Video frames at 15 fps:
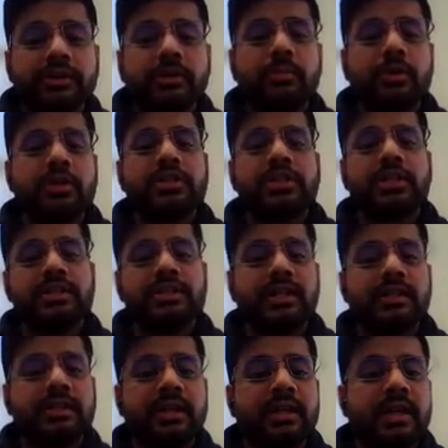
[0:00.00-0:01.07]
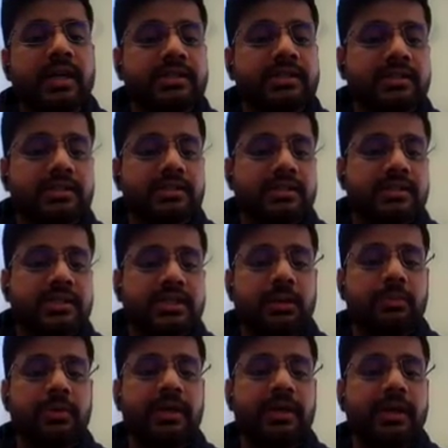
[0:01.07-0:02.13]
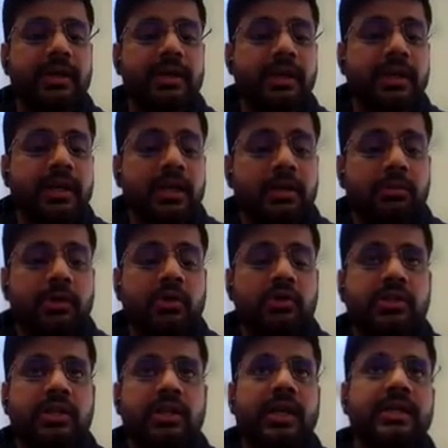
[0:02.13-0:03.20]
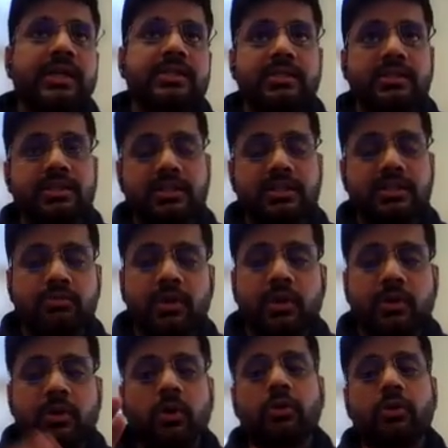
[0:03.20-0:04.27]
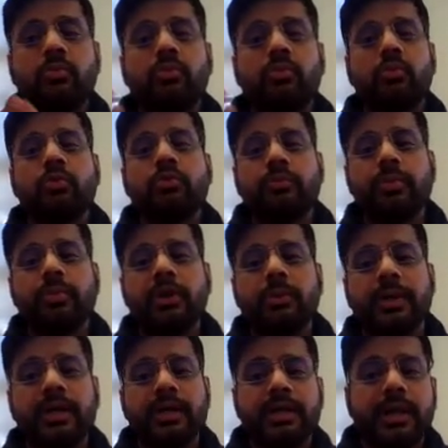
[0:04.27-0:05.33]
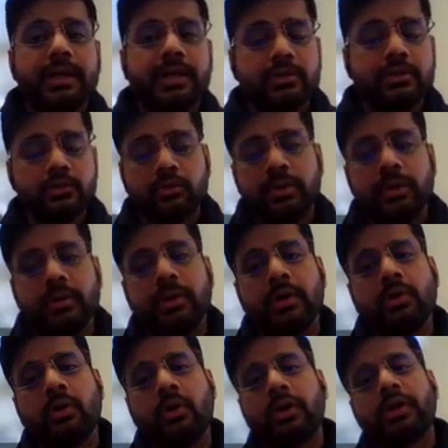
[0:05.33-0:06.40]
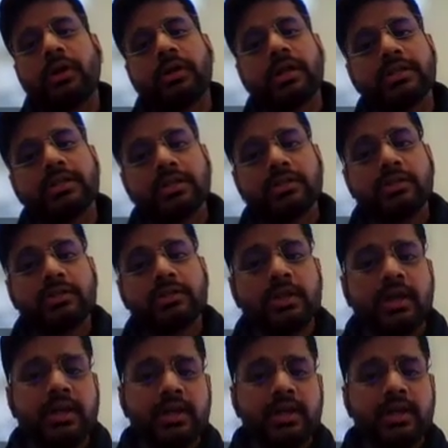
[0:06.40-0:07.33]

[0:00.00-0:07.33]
the machines and the licenses separately, because the licenses will not move between tenants or between organizations.